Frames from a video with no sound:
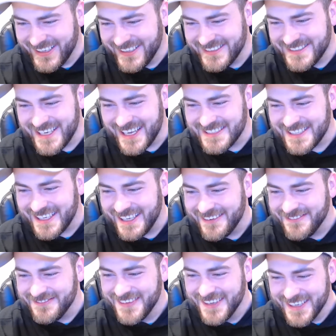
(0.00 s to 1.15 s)
Jess hit
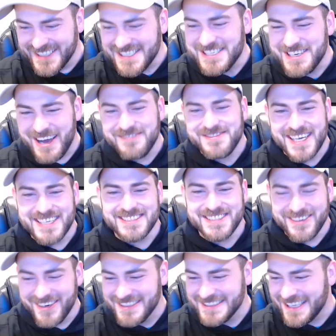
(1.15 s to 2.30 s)
him. Good job, Jess.
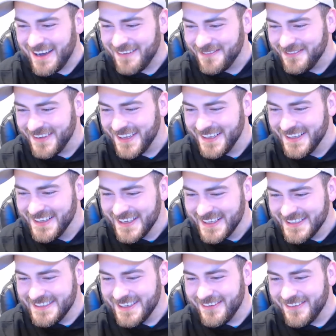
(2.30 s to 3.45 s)
You're on top of it.
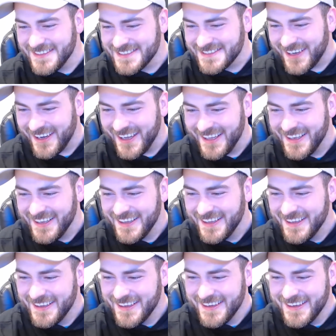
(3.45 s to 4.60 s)
No one saw it.
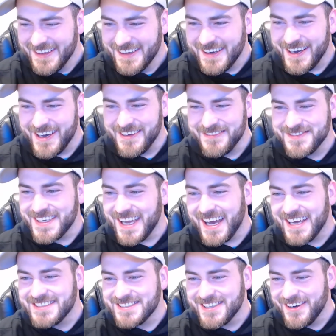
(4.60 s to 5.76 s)
But
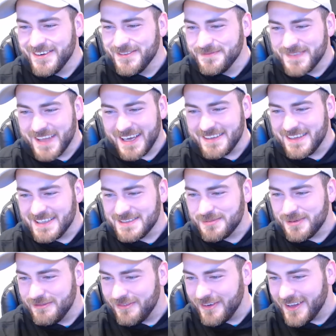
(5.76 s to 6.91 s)
yeah, so that's
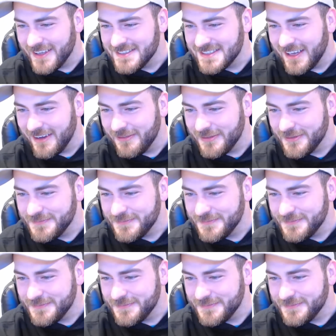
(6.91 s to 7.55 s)
pretty funny stuff.